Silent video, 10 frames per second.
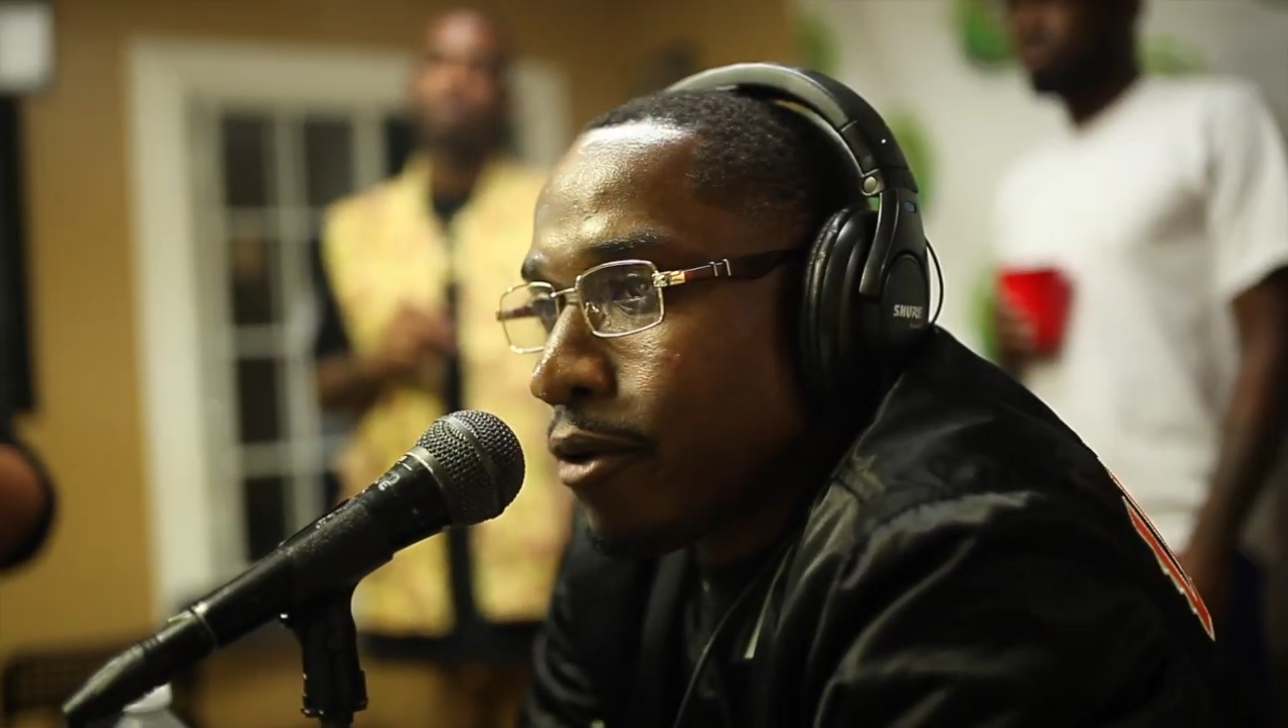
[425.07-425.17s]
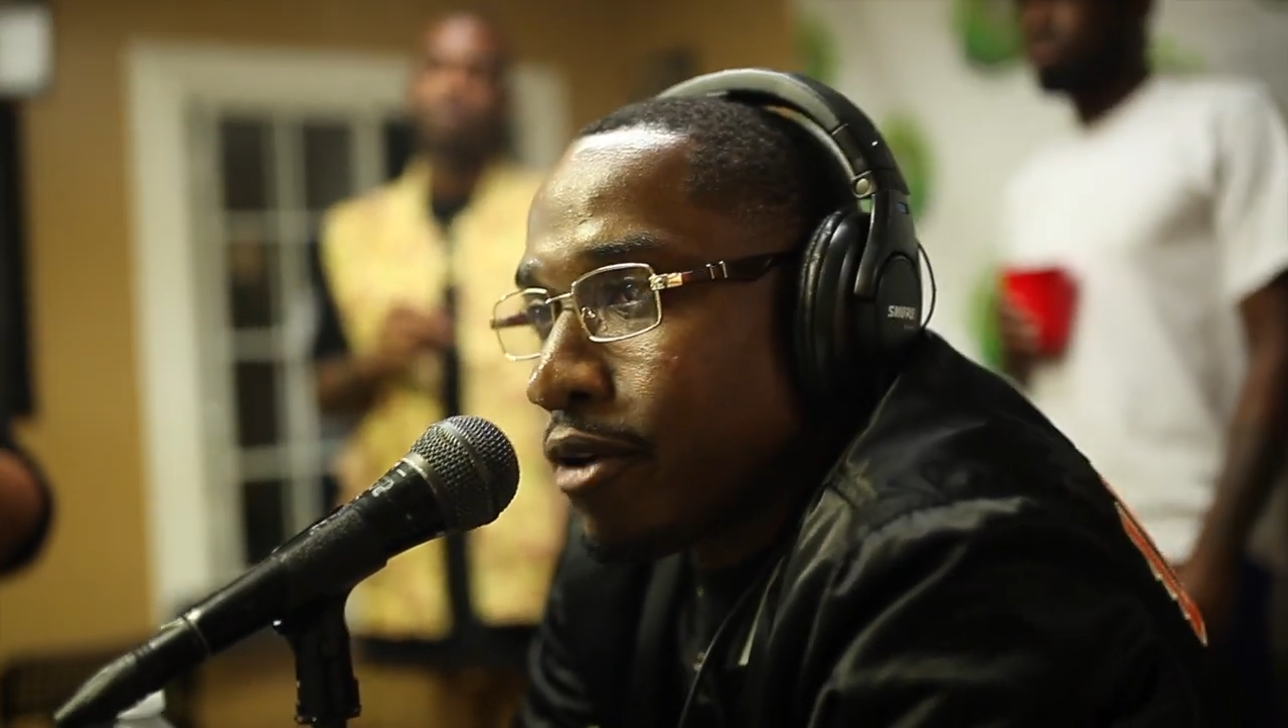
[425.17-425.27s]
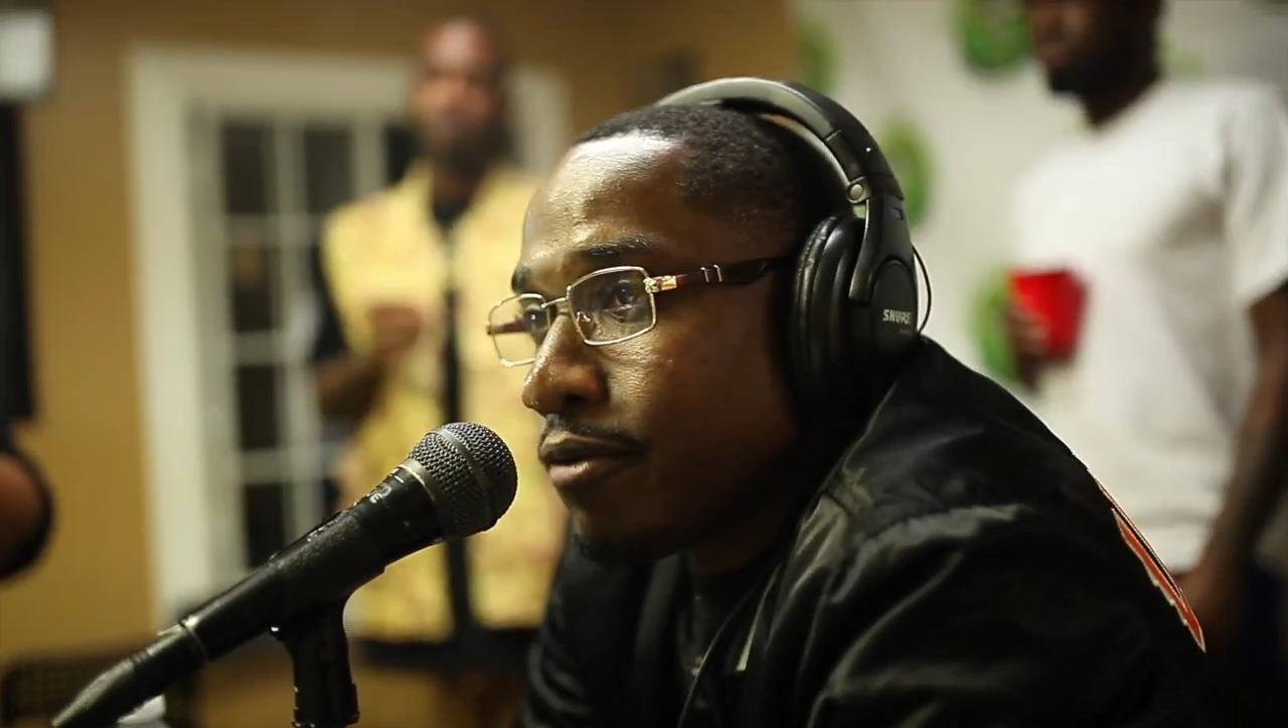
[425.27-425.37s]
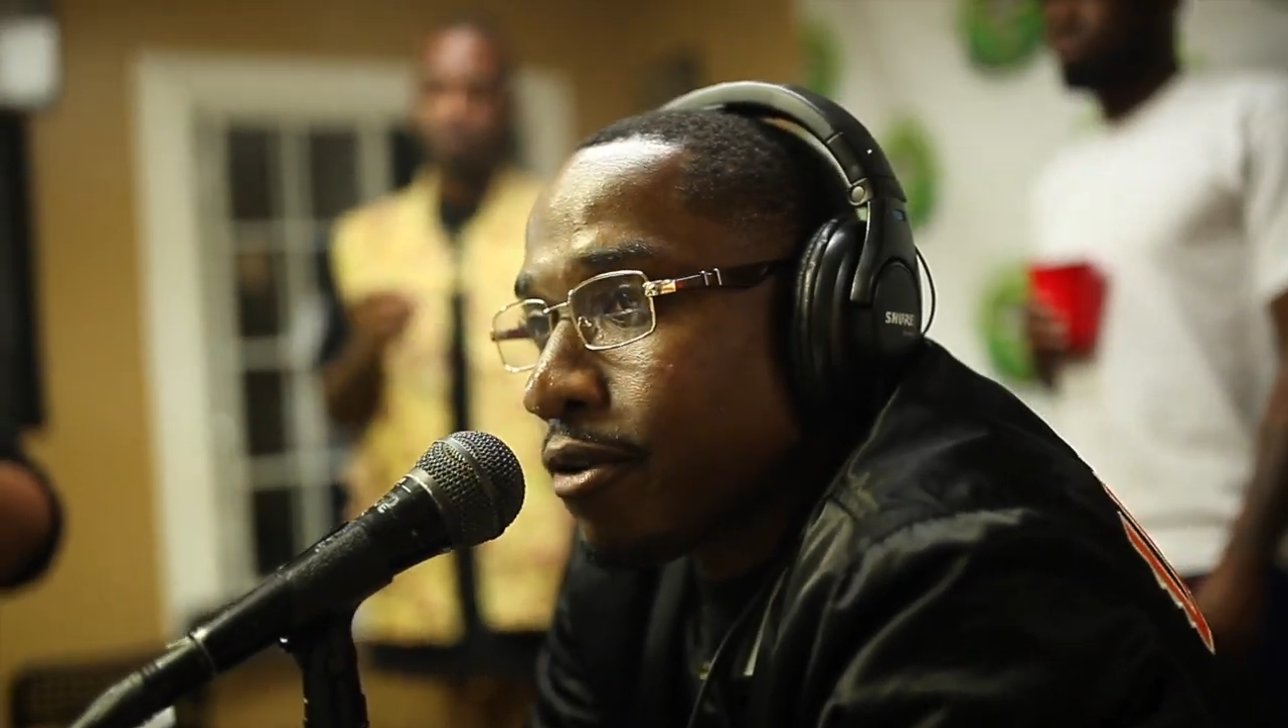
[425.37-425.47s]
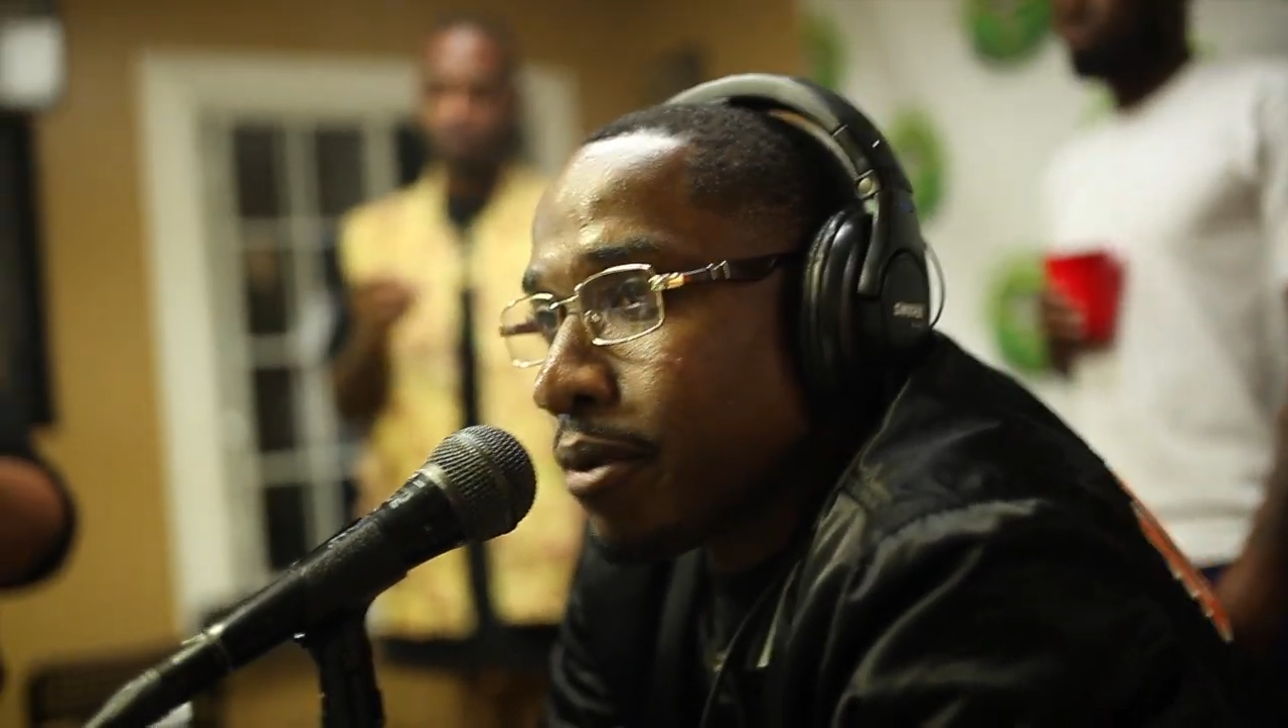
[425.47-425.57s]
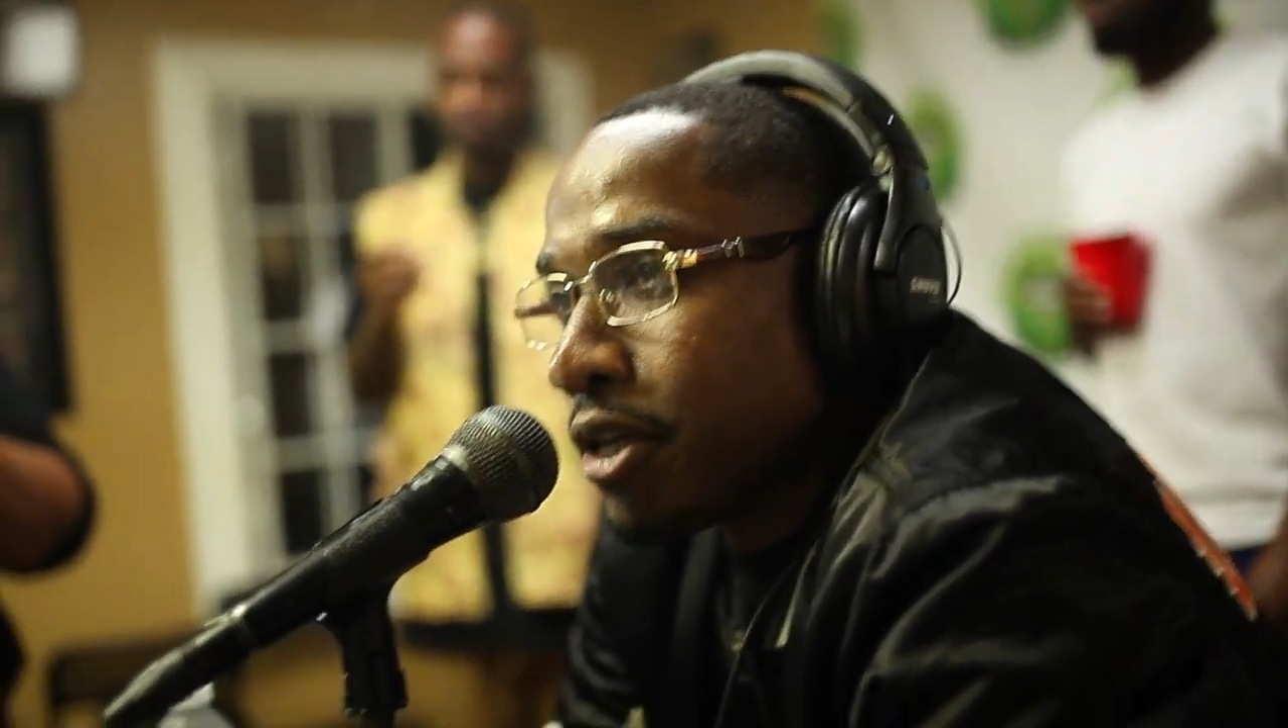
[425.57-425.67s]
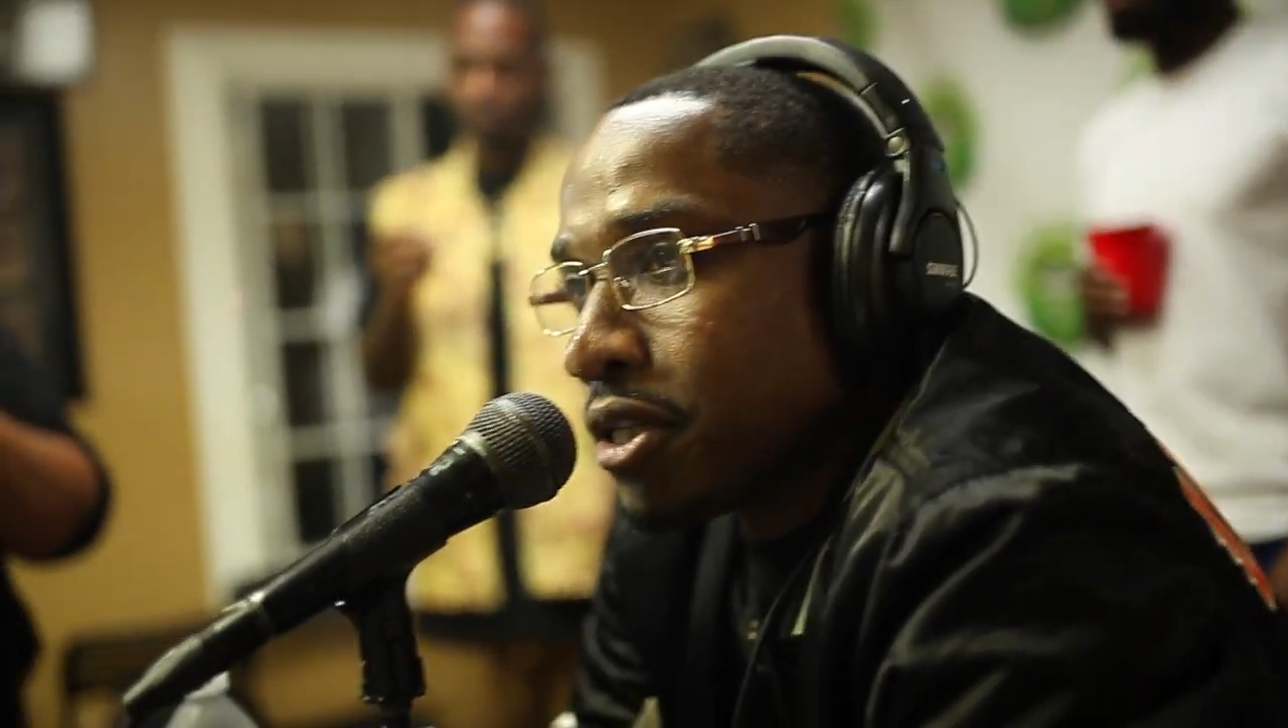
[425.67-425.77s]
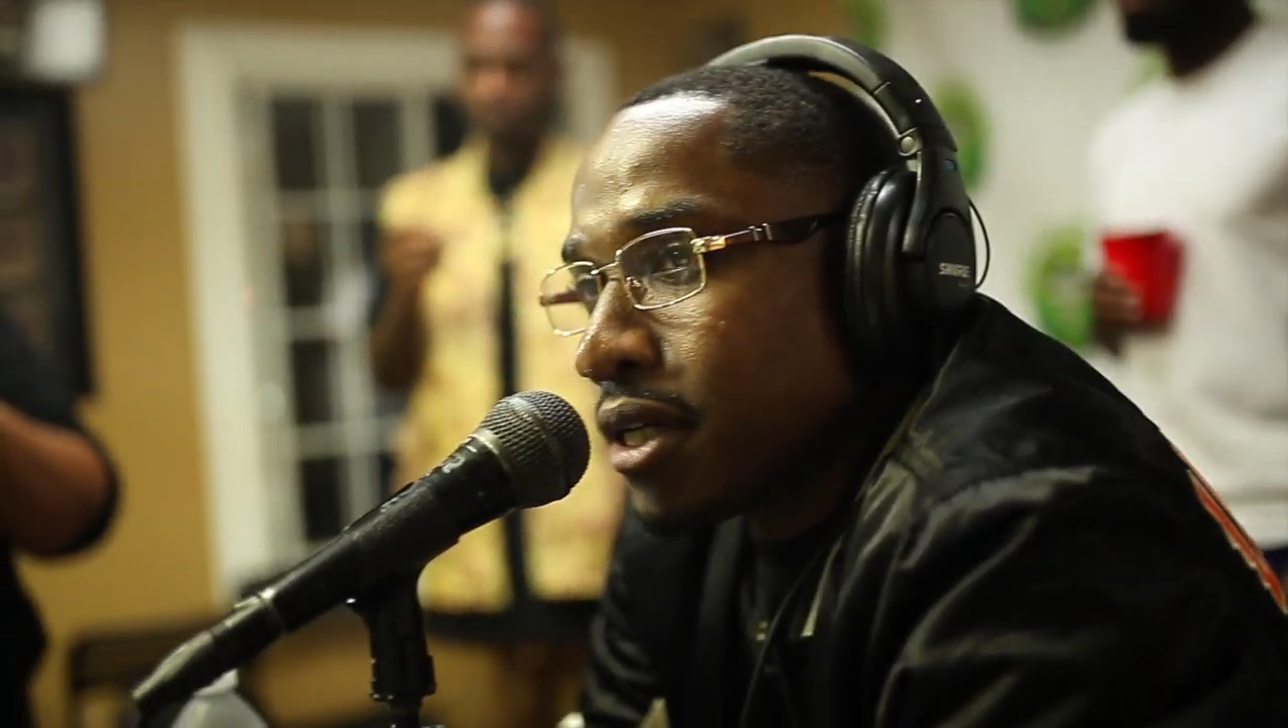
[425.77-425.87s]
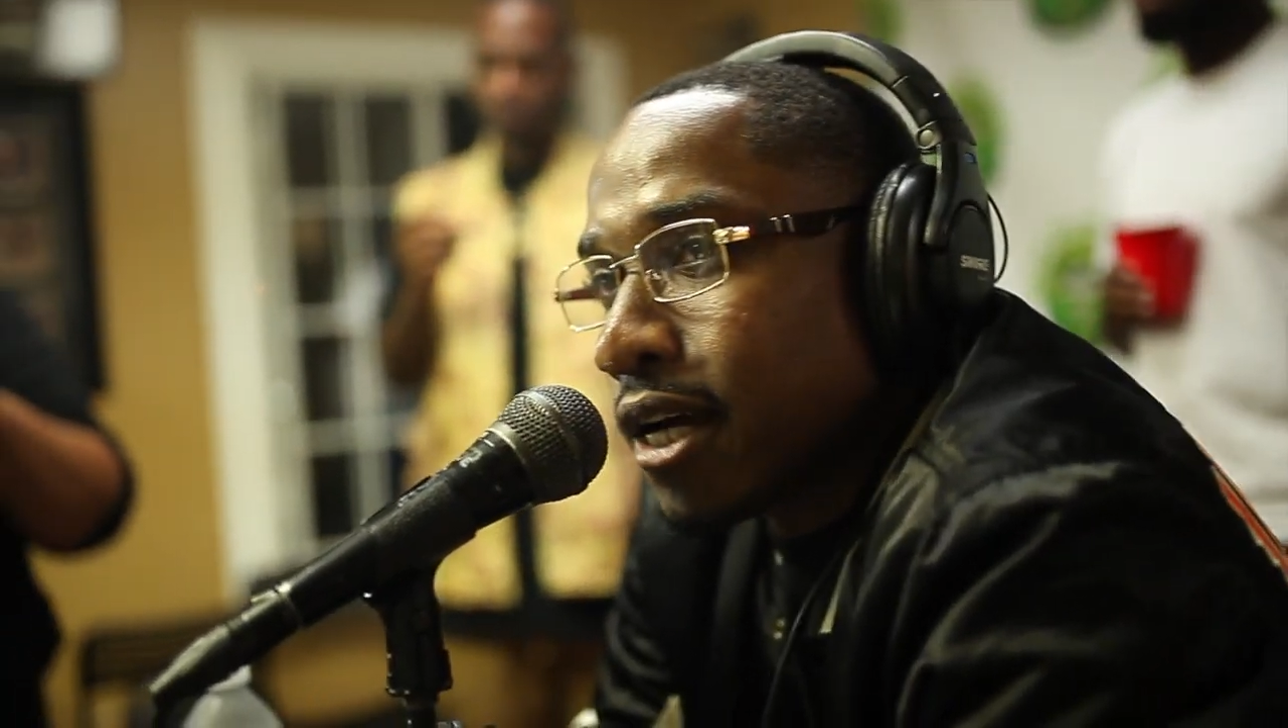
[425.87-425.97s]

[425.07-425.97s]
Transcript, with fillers: Reverbation,